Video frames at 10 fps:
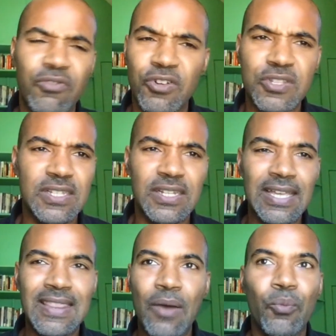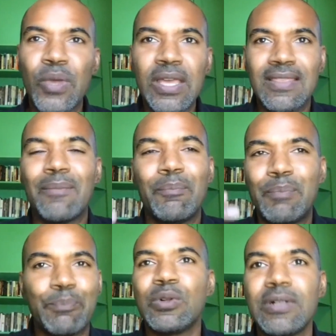the university, that we that
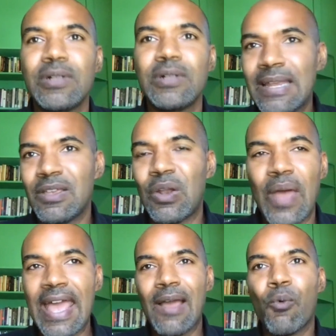people, any you know, eh,